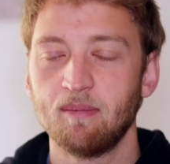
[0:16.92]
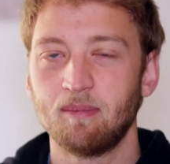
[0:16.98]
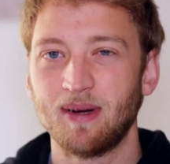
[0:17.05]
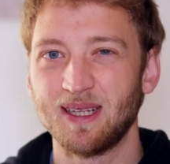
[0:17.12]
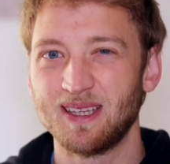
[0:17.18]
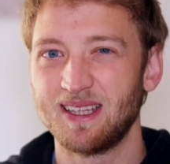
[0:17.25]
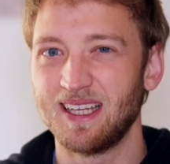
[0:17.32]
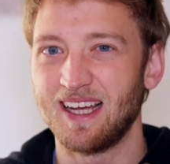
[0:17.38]

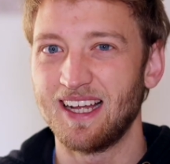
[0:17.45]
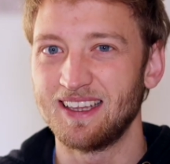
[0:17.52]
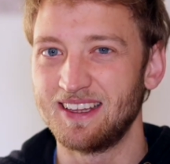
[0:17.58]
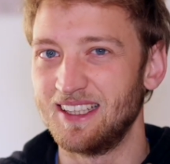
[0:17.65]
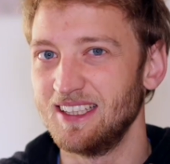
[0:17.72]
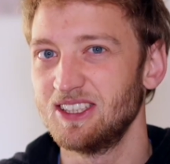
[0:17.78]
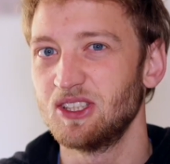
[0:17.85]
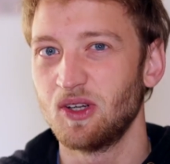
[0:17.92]
But
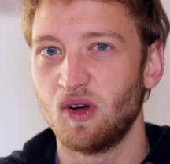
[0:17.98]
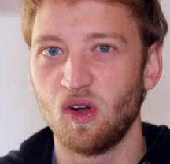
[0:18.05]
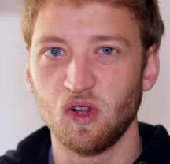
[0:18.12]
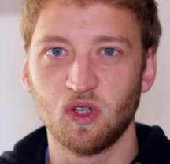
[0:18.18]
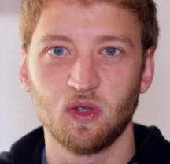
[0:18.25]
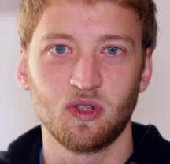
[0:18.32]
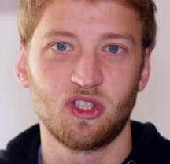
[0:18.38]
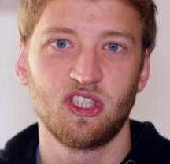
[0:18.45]
this
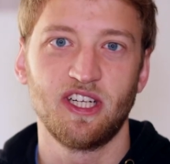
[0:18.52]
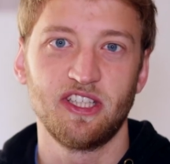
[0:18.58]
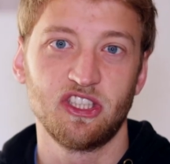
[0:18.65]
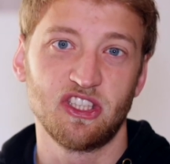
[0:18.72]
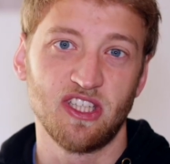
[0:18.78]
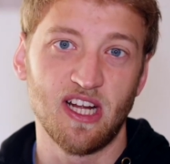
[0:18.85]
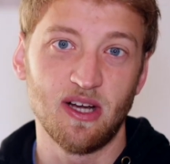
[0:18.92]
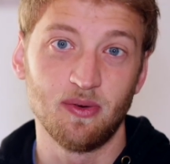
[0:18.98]
all could
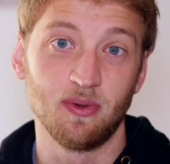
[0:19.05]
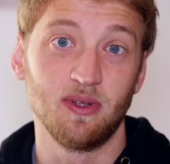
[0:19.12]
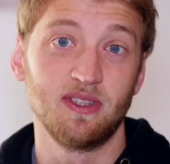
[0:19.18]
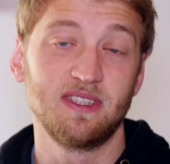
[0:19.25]
change now,